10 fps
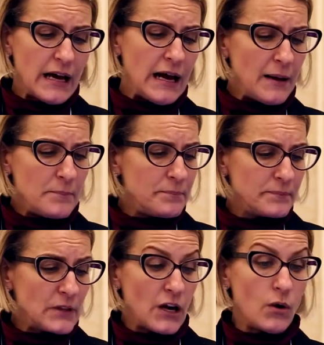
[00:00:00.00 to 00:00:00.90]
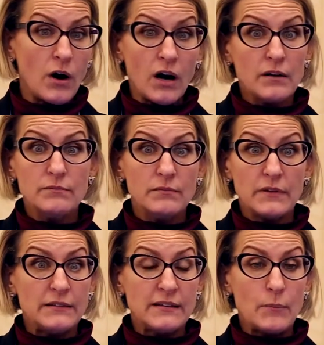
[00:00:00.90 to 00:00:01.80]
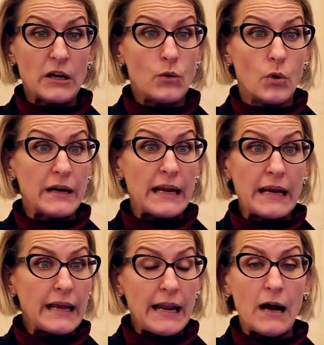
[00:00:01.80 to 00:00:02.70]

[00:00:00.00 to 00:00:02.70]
You know, is someone coordinating